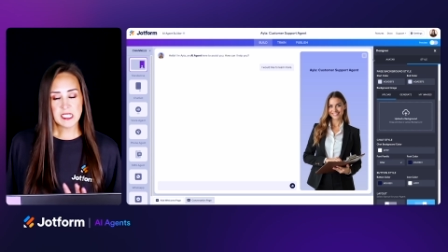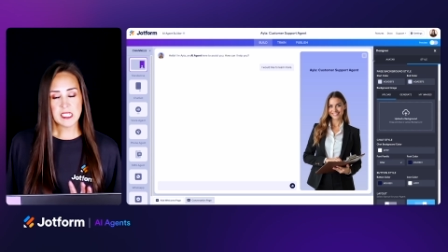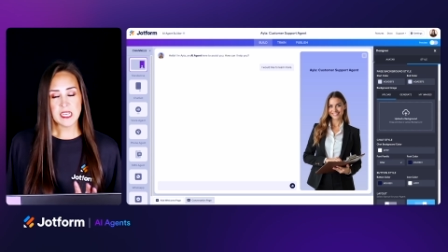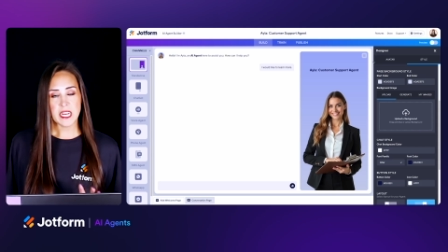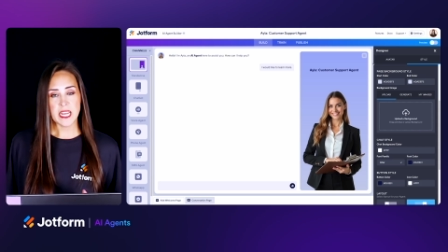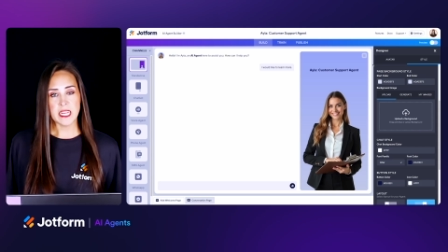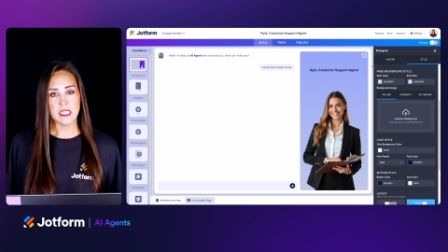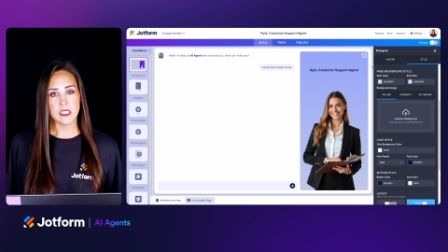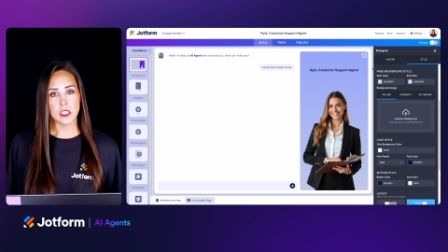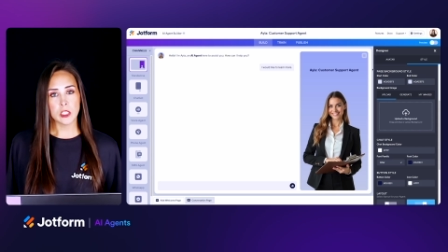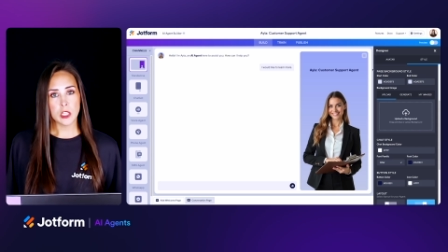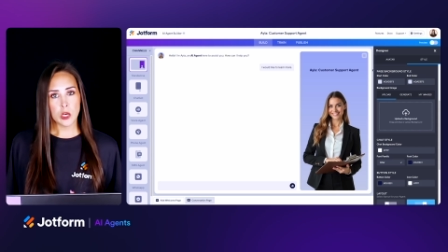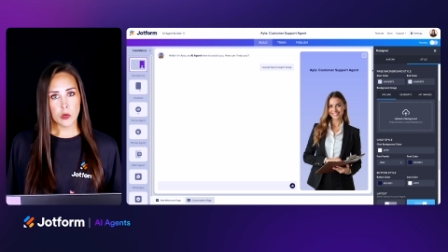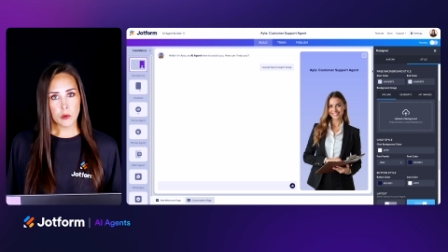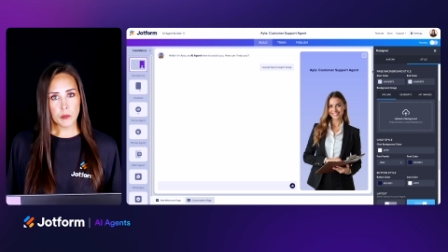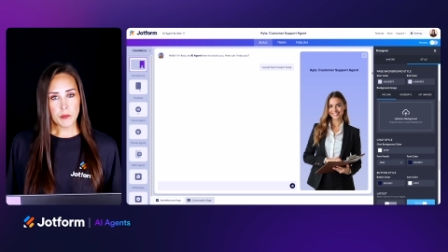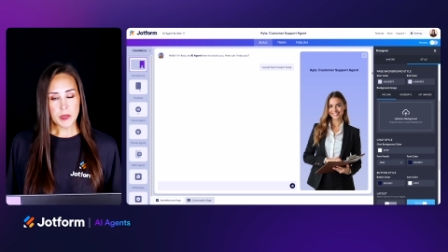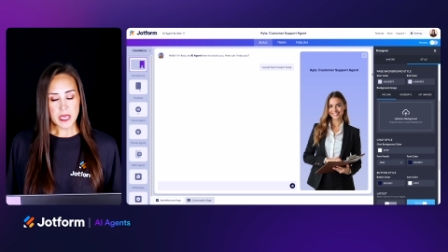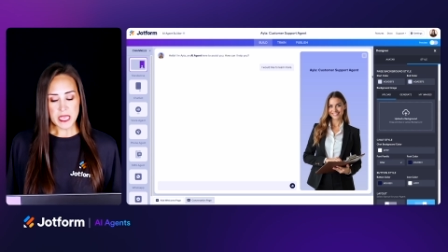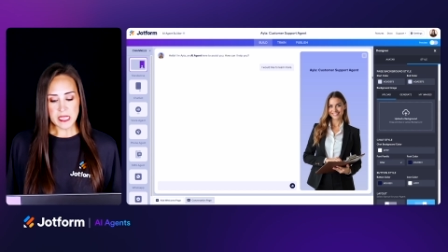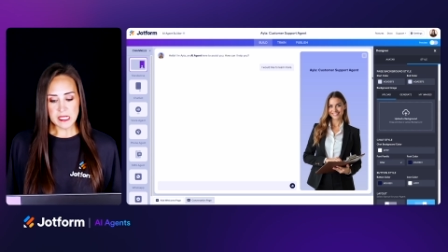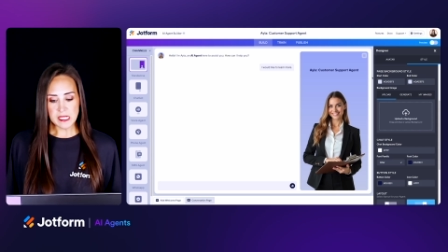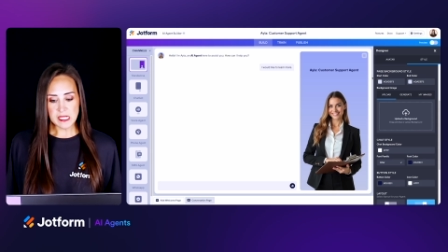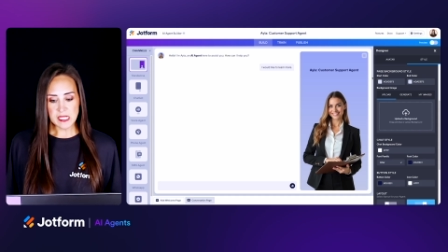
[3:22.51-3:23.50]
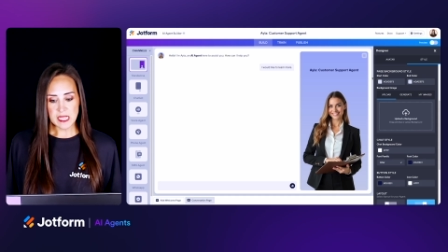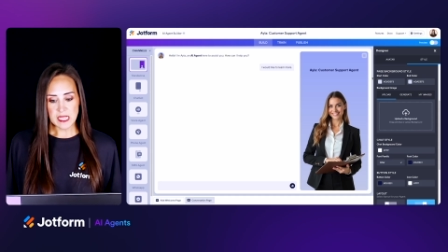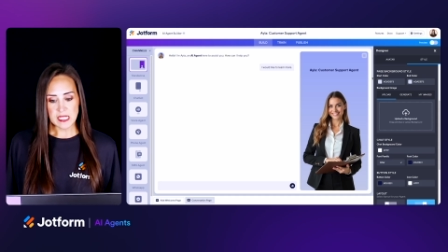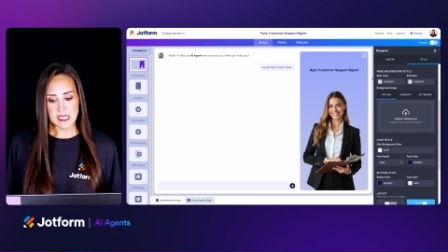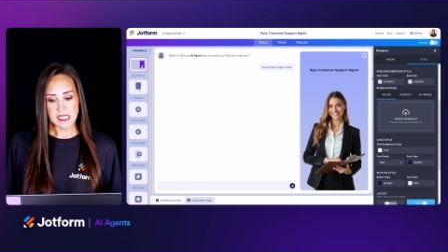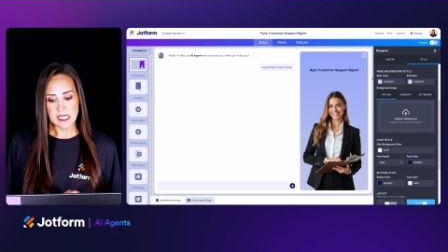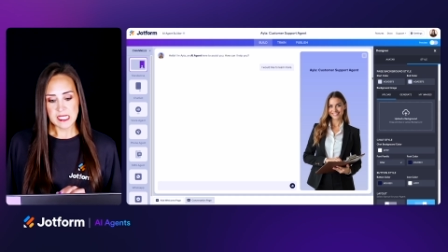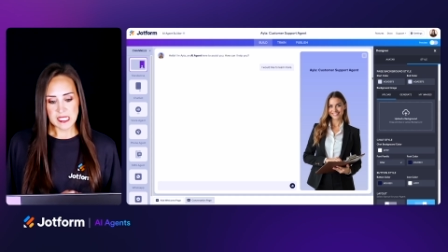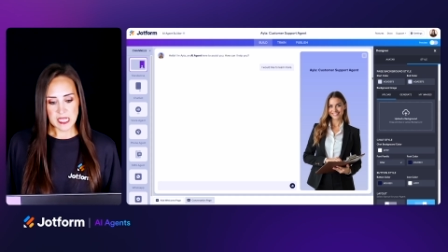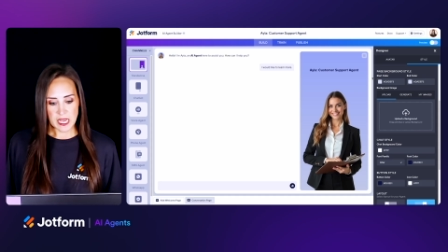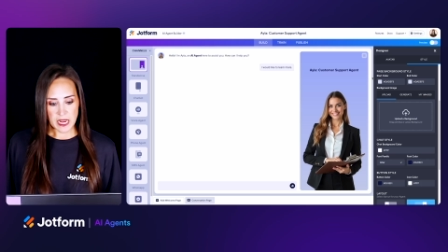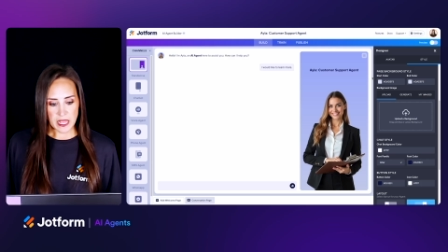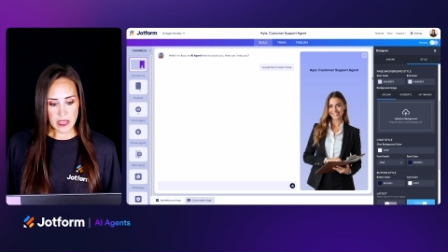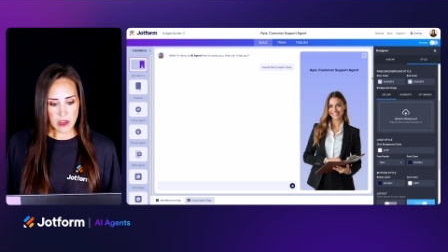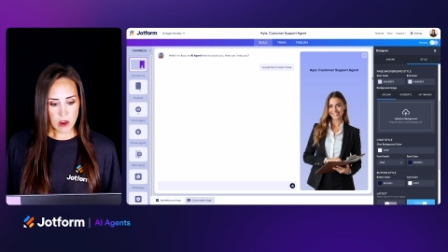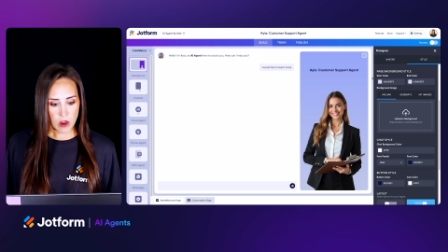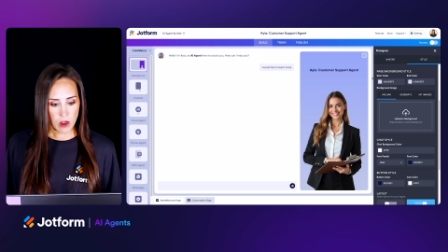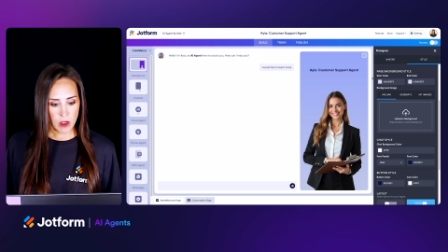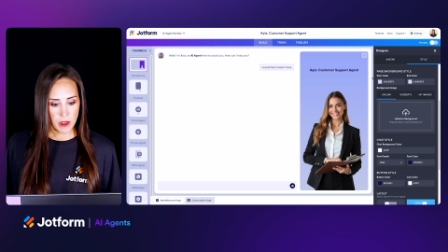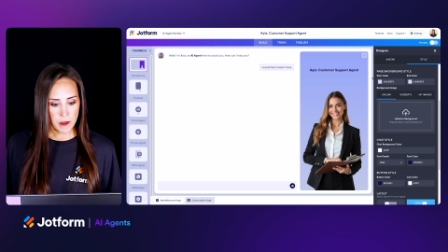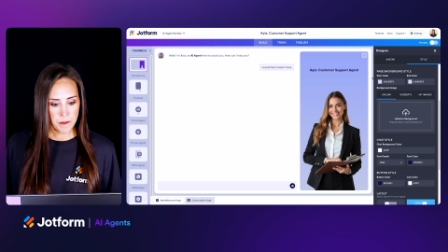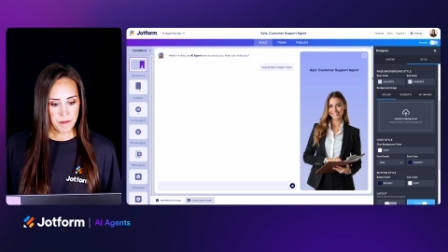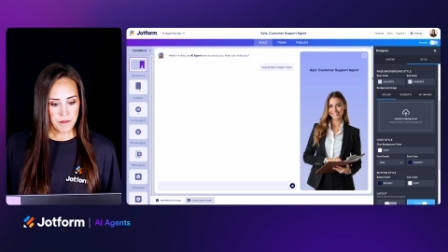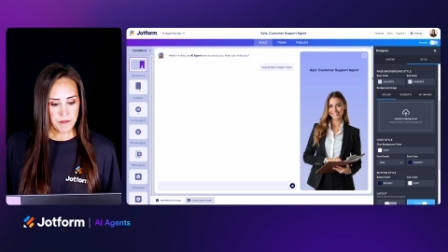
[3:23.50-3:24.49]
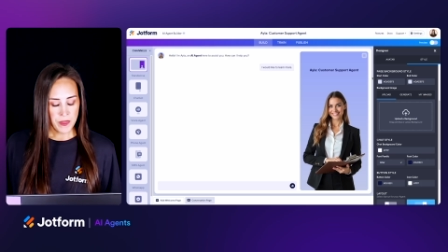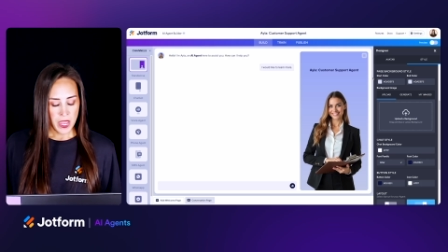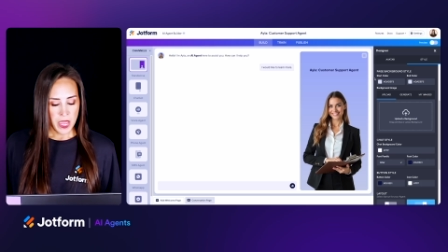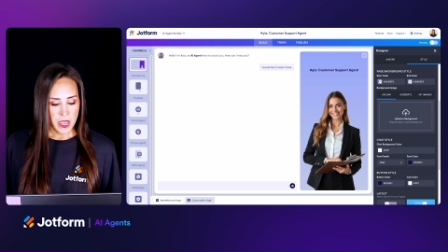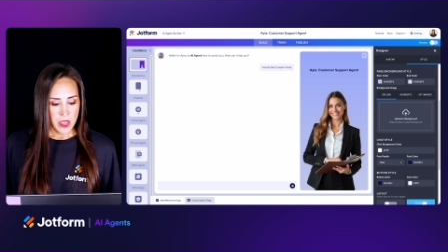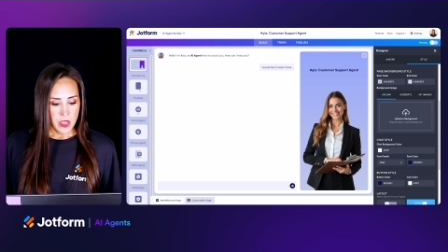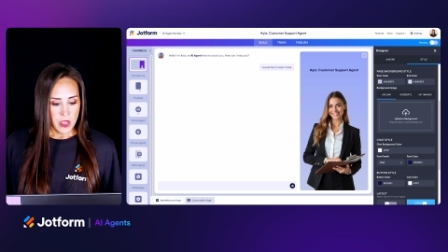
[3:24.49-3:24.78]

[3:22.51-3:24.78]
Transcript: standalone piece is sitting on.